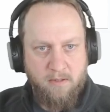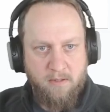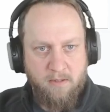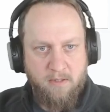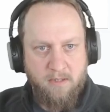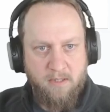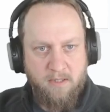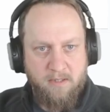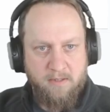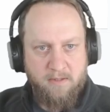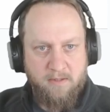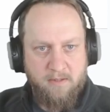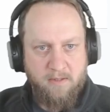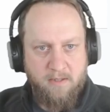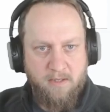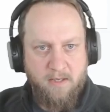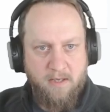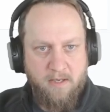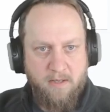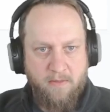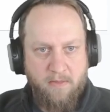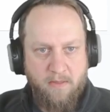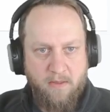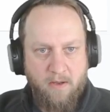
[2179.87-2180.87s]
does
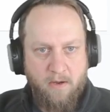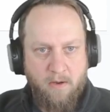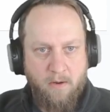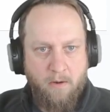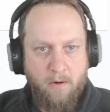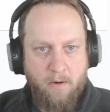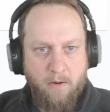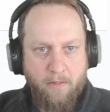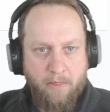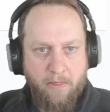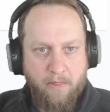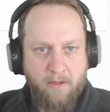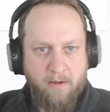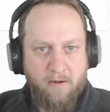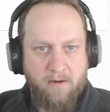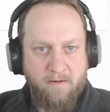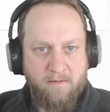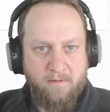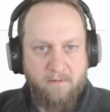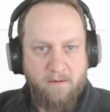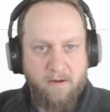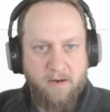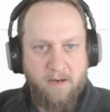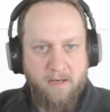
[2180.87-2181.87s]
an author
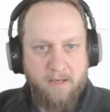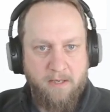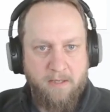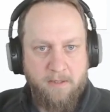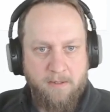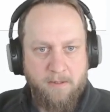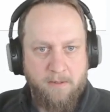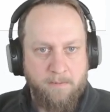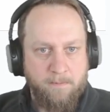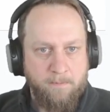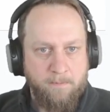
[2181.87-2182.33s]
write?